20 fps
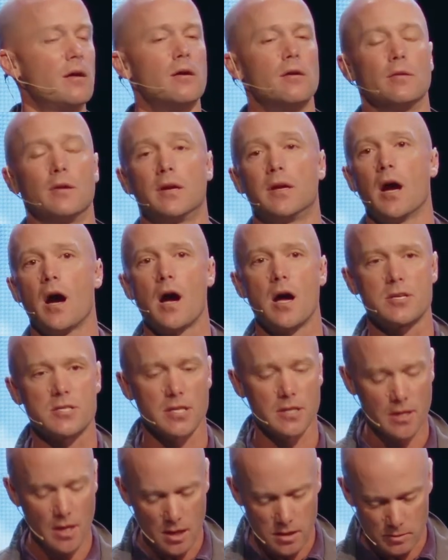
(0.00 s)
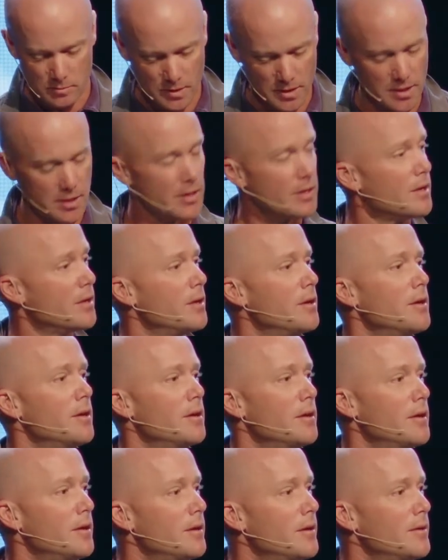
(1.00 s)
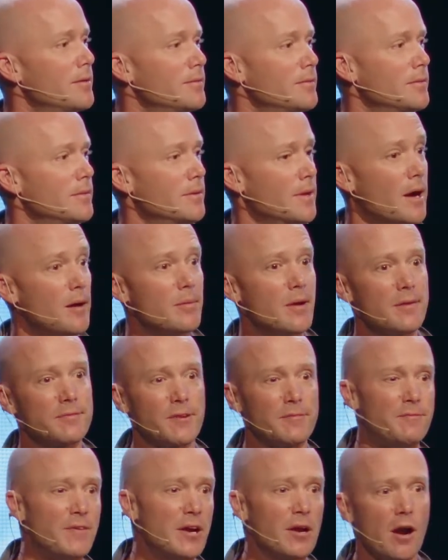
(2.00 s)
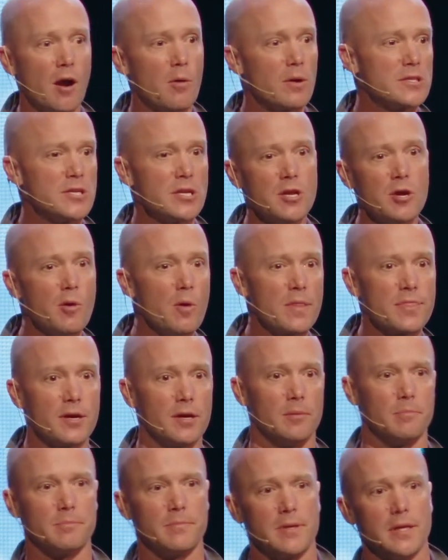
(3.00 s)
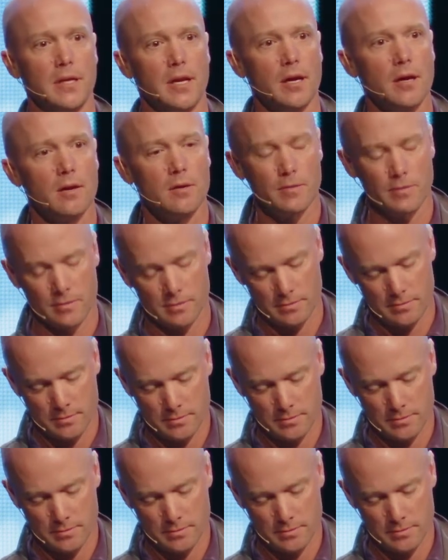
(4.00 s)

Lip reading: oh gosh, another one. Now I'm gonna have to figure out what to do with them, you know?